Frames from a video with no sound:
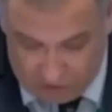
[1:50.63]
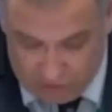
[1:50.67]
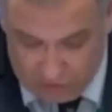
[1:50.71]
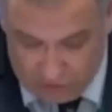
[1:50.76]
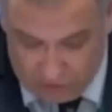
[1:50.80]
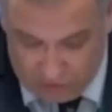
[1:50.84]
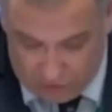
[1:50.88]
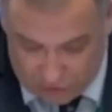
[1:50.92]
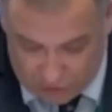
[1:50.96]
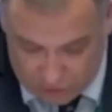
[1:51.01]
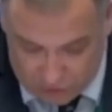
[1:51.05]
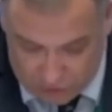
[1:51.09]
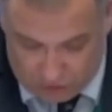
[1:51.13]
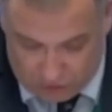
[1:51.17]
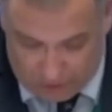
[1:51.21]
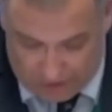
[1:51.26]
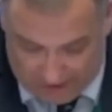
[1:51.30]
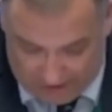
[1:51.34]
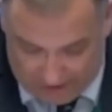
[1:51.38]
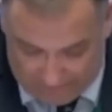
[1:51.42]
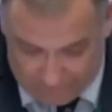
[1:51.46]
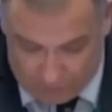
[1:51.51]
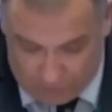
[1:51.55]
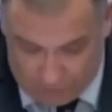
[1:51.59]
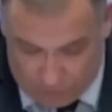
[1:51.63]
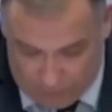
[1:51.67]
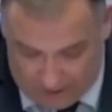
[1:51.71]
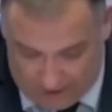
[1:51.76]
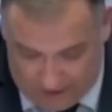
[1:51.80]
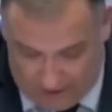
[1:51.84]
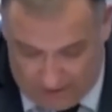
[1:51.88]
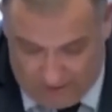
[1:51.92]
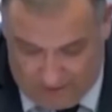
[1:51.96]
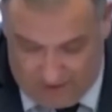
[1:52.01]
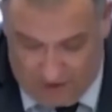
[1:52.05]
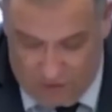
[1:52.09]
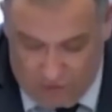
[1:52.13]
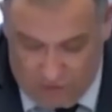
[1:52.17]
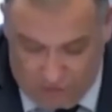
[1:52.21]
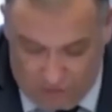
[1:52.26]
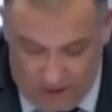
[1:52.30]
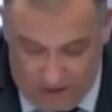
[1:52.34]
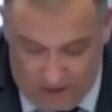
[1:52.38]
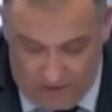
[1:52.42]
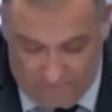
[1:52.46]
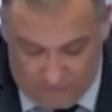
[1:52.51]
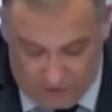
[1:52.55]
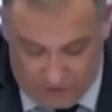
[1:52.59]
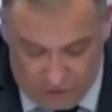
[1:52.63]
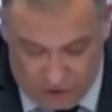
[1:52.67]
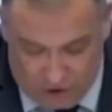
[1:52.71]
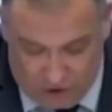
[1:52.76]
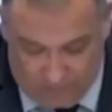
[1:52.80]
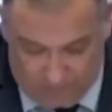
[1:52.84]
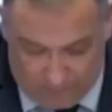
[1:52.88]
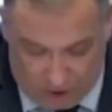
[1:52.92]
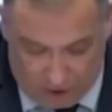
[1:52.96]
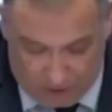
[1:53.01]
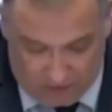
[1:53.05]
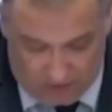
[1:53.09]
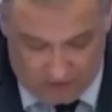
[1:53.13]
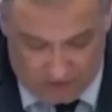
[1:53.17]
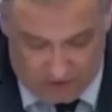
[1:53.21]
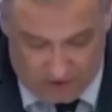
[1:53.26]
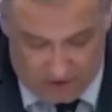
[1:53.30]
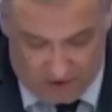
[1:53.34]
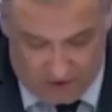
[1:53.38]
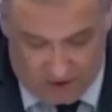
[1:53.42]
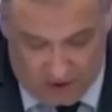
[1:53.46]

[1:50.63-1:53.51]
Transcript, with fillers: do not have to wait until green future policies are